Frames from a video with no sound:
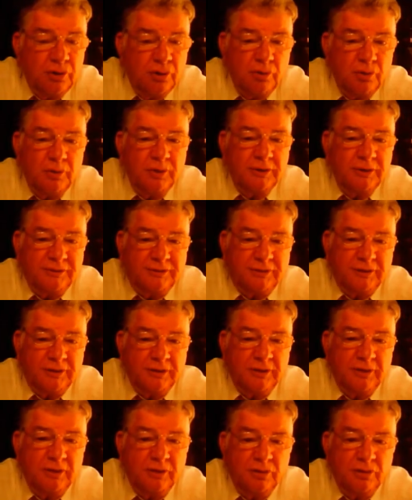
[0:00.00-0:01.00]
Who is
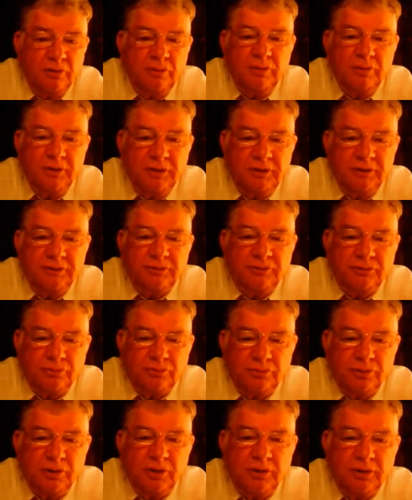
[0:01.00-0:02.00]
he? Who is
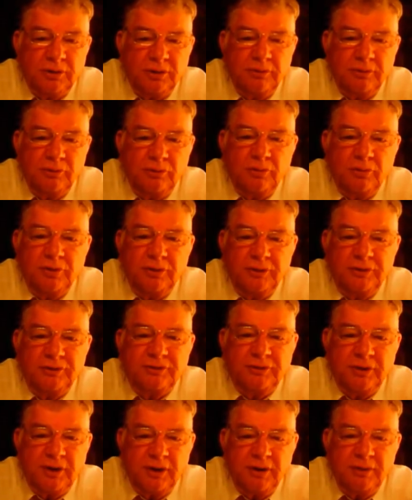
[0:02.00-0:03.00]
really? Who
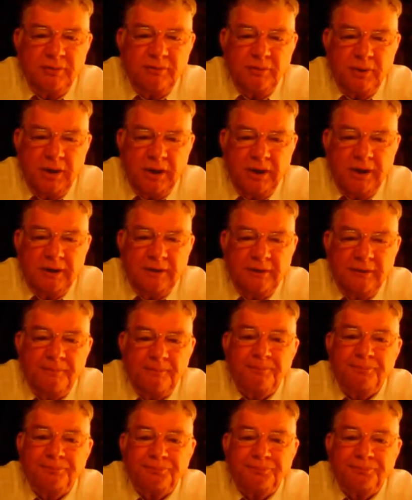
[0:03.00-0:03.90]
is a man